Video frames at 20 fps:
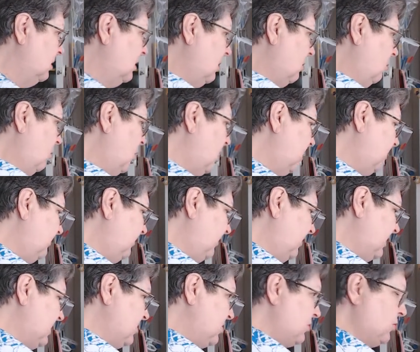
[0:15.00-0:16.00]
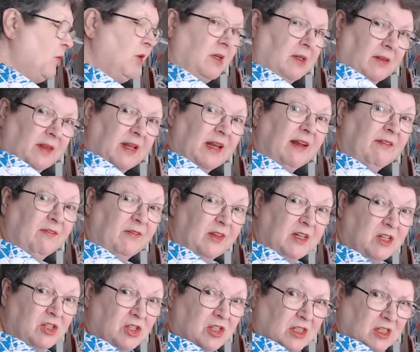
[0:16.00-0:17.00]
one finished one that I
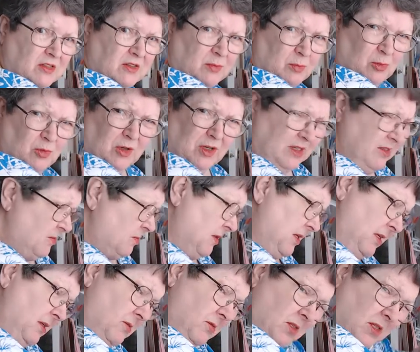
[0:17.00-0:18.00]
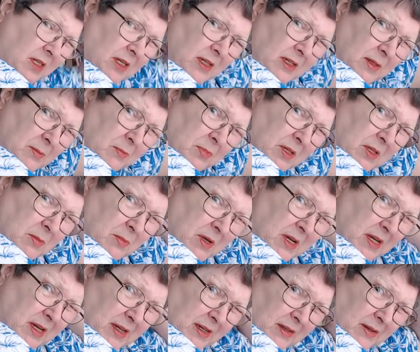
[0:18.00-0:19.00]
finished this morning. Is my hair sticking up in the
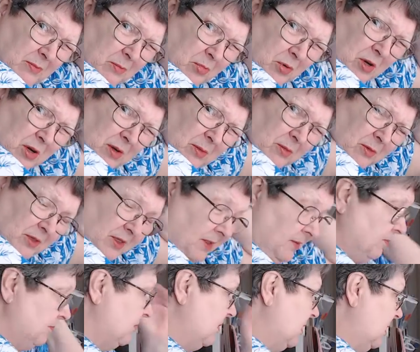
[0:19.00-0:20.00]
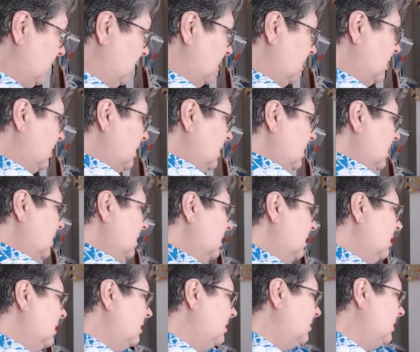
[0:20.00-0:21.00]
back? Probably.
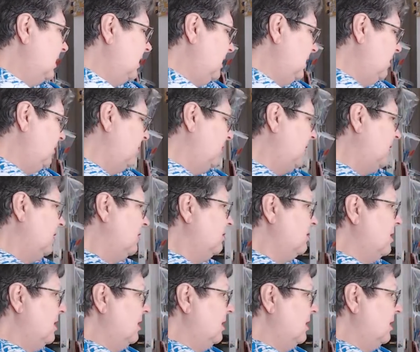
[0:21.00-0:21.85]
Okay, here we go.